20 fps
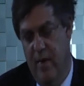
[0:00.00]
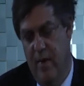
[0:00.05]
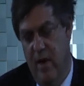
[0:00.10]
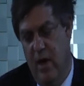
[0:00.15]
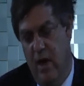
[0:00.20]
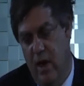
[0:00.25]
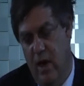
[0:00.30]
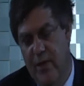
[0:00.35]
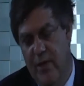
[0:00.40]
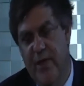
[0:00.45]

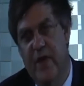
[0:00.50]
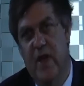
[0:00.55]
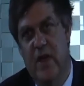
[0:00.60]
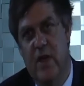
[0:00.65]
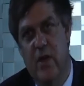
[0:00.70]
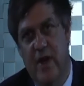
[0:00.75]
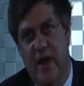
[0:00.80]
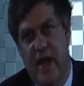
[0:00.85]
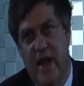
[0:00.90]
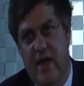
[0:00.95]
often
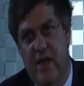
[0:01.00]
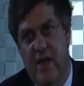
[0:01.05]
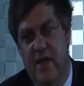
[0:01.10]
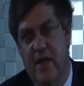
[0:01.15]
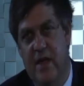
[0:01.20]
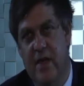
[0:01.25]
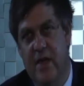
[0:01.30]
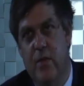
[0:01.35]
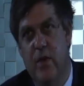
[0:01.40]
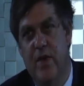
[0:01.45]
connected
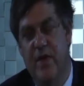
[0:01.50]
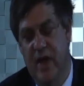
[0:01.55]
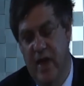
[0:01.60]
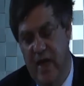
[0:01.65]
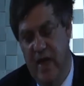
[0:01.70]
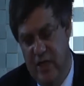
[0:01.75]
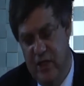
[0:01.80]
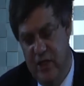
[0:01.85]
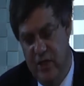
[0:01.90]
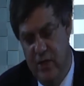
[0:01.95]
with the
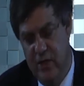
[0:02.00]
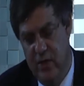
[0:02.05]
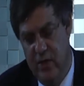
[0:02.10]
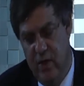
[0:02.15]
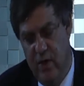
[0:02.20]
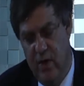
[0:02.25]
issue of